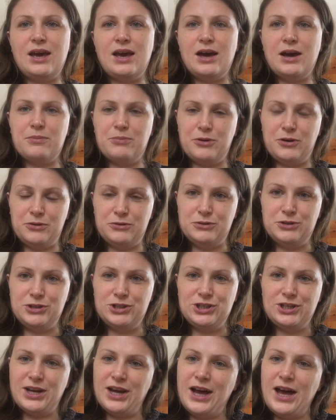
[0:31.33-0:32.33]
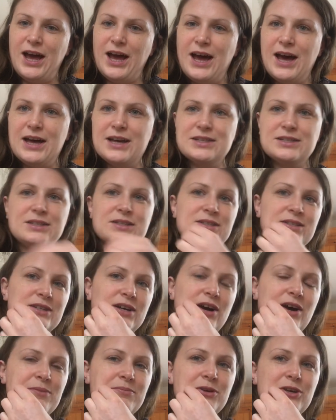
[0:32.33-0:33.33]
approach. And
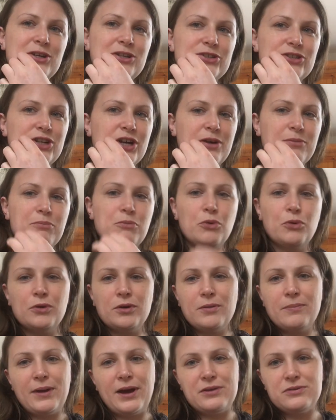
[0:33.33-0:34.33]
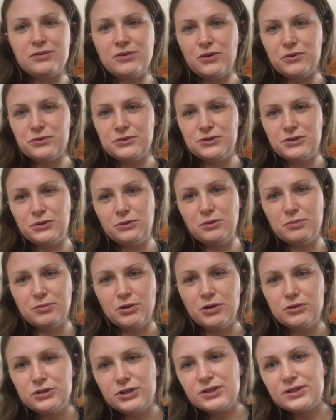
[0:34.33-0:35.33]
I'm gonna share more about those two
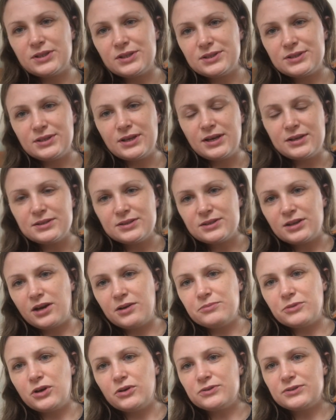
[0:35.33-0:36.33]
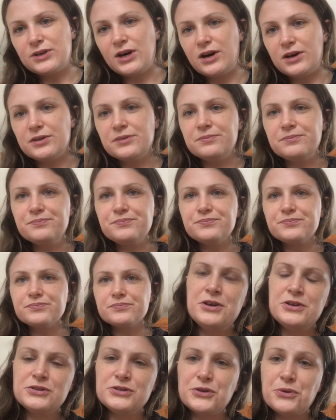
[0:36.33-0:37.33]
approaches as time goes on.
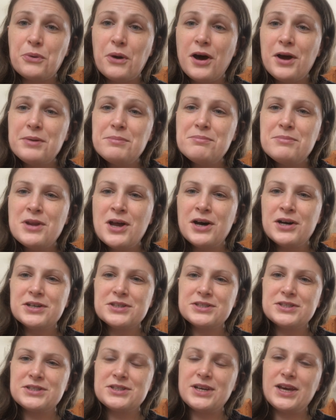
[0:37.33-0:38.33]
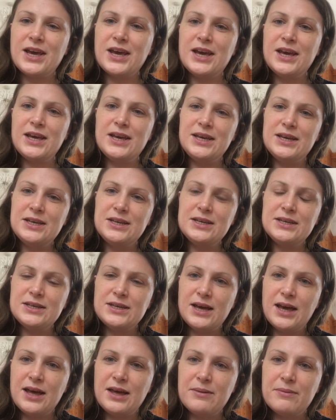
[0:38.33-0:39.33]
So I'm not
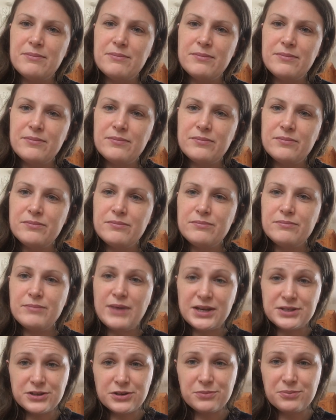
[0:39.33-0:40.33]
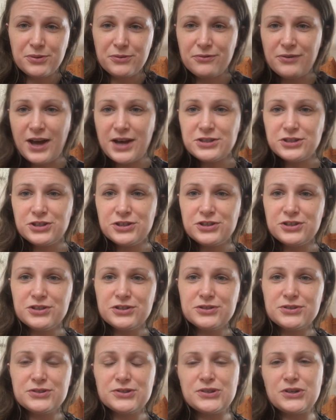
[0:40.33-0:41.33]
a medical
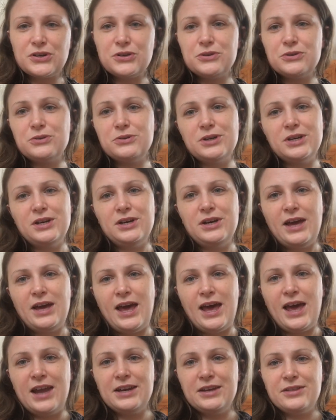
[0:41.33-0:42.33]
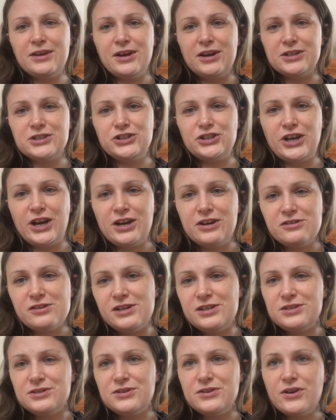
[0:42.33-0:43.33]
professional, so anything I share
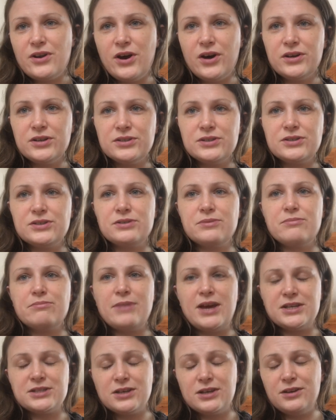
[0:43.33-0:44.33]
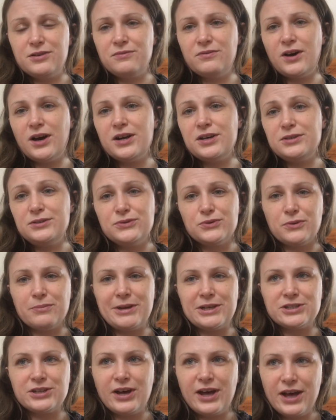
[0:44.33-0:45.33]
is not medical advice or
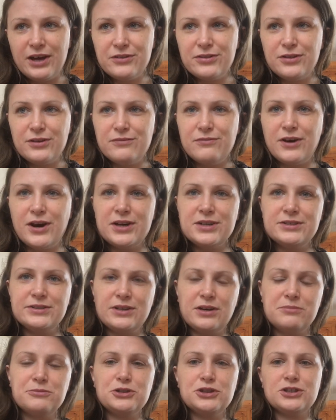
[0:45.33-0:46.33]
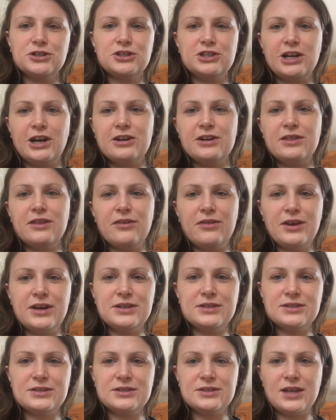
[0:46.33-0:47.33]
mental health advice. I'm just sharing the
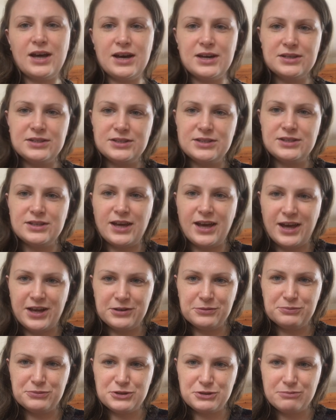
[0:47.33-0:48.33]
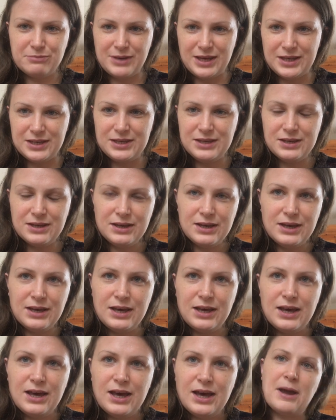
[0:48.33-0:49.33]
things that helped me.
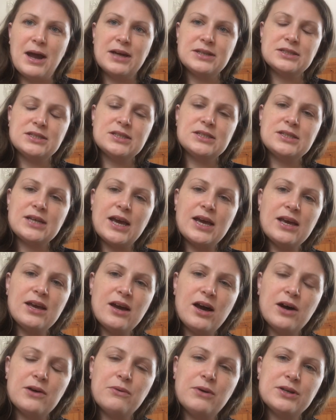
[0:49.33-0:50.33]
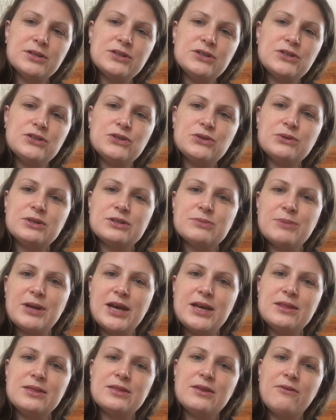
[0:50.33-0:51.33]
And today I wanted to
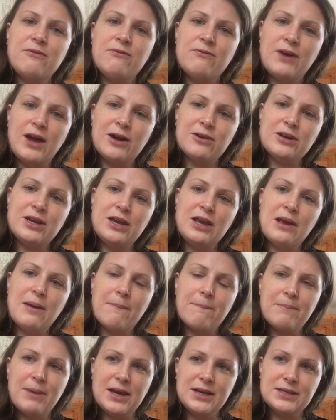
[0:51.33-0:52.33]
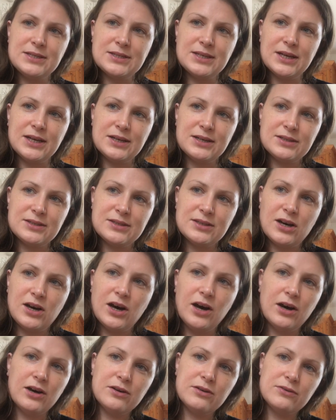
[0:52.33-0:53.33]
explain the very basics
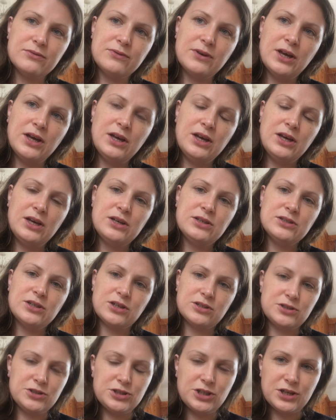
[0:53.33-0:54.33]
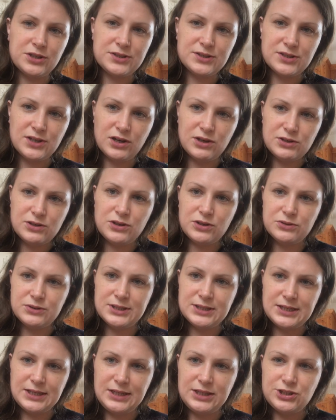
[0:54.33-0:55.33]
of Dr. John
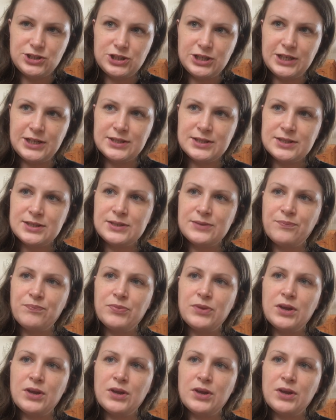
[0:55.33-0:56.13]
Sarno's teachings.